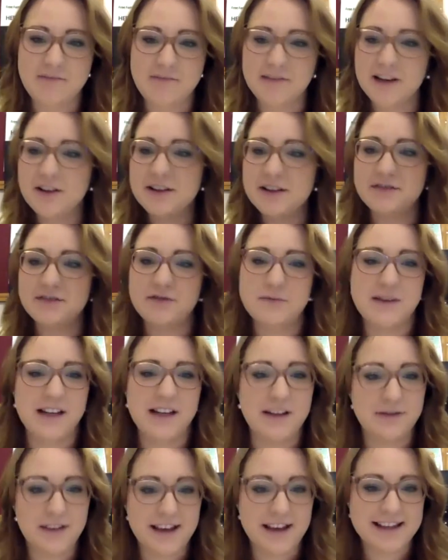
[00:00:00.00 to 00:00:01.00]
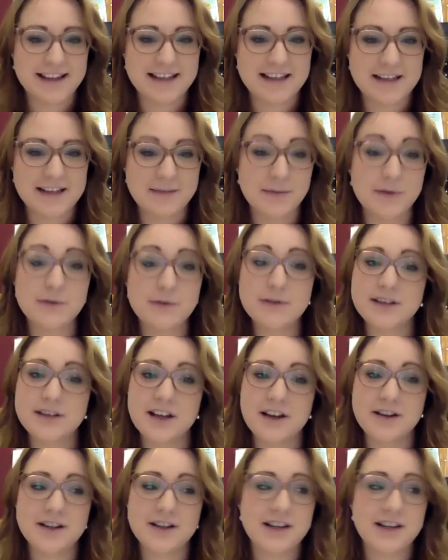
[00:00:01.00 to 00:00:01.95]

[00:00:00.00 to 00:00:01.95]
loads of familiar faces, but also